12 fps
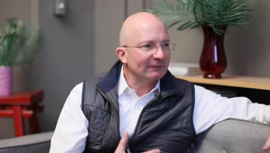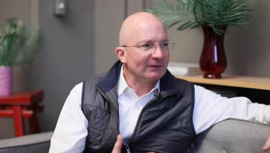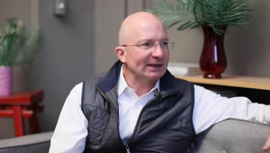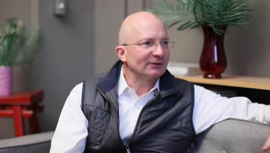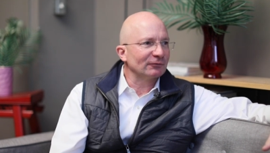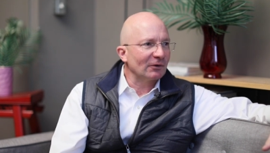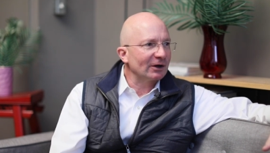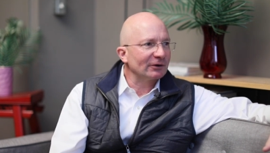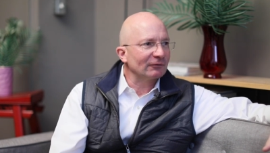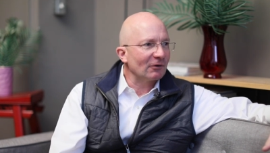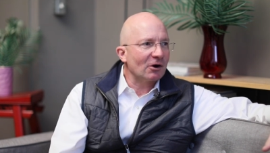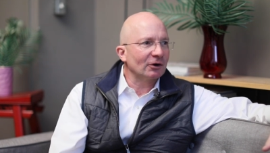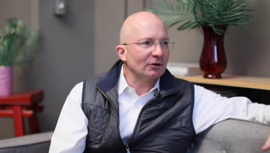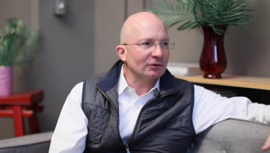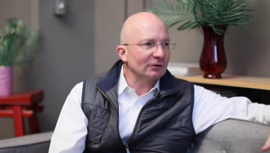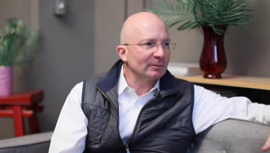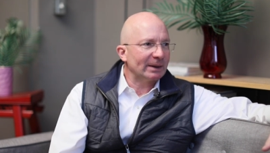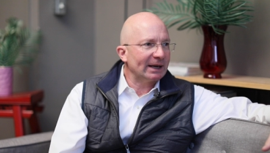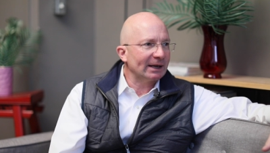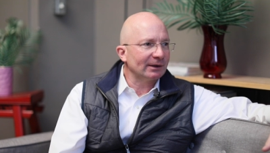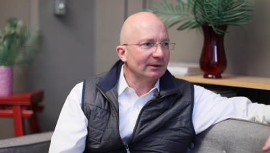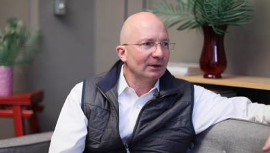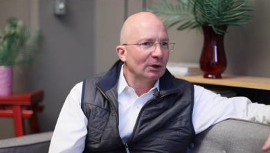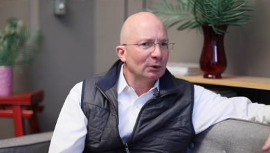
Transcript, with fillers: if that's right or wrong, good or bad.